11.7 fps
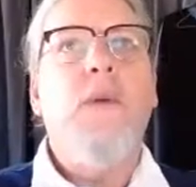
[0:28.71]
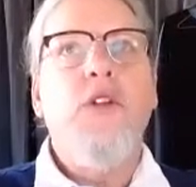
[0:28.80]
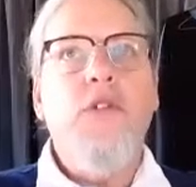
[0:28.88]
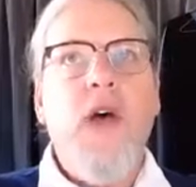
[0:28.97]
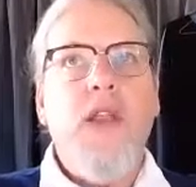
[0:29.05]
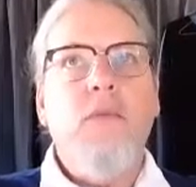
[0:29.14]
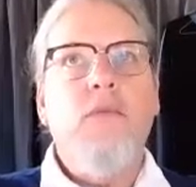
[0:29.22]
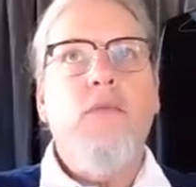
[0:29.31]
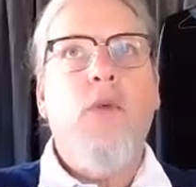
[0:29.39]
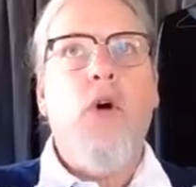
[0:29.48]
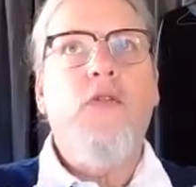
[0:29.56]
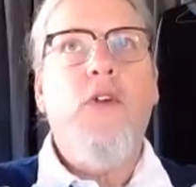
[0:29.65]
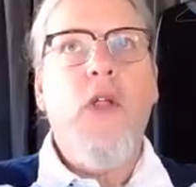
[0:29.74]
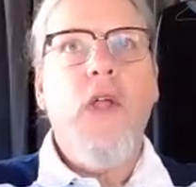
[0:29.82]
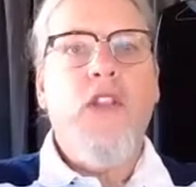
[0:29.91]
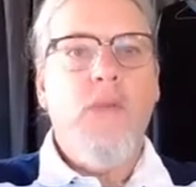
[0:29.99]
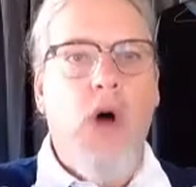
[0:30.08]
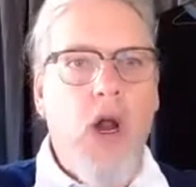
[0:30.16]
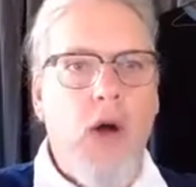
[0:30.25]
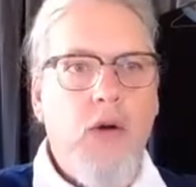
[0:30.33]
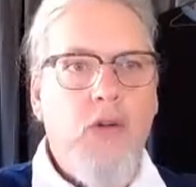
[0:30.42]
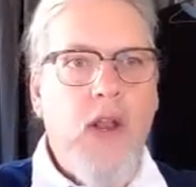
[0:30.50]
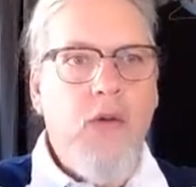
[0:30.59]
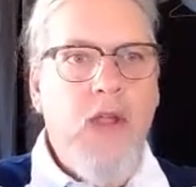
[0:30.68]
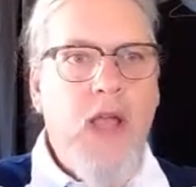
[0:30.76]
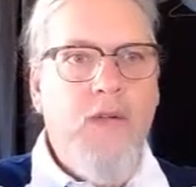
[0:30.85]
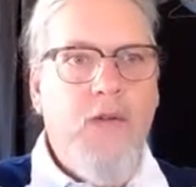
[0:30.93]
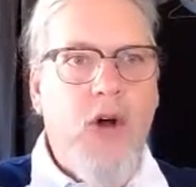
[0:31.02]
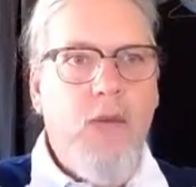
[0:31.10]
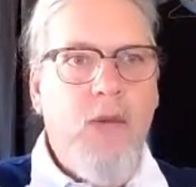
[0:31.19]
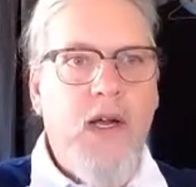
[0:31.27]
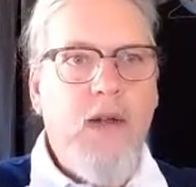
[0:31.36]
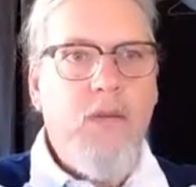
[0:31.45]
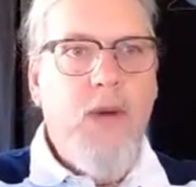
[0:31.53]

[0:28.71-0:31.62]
I'm going to do that more fully tomorrow because I don't really have all my